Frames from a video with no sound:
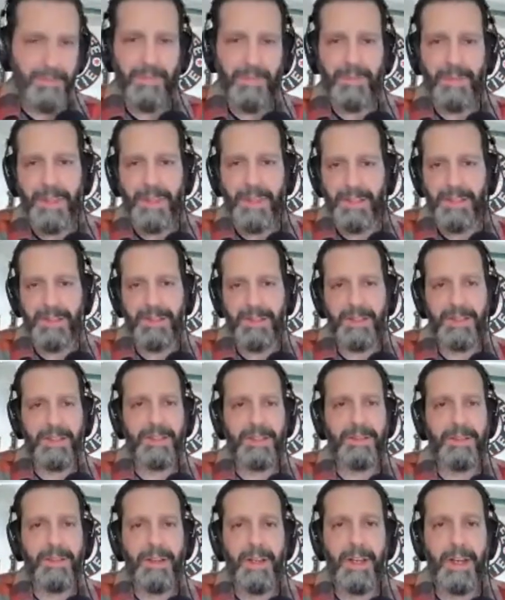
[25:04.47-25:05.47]
this
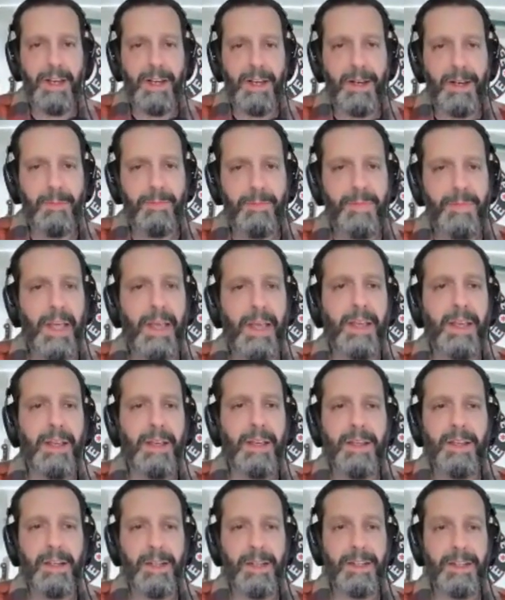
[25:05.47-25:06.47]
um,
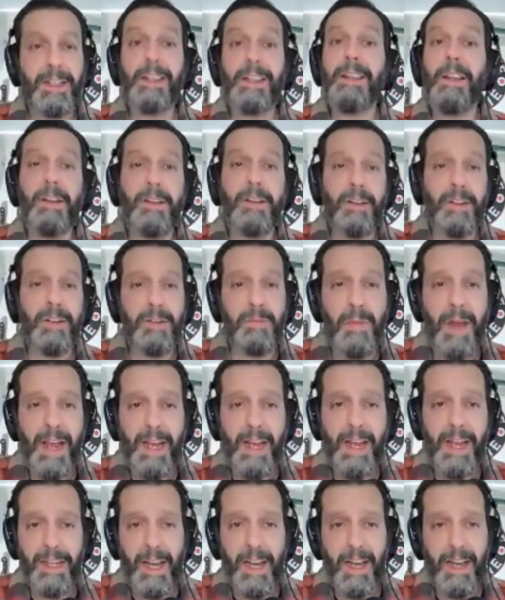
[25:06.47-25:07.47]
cluttered
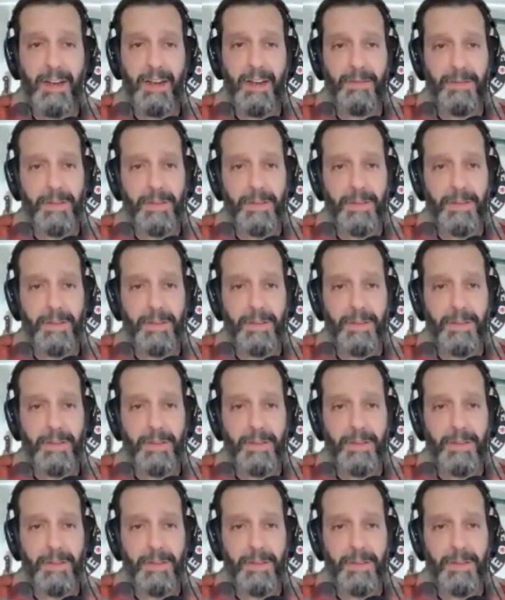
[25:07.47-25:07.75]
man cave.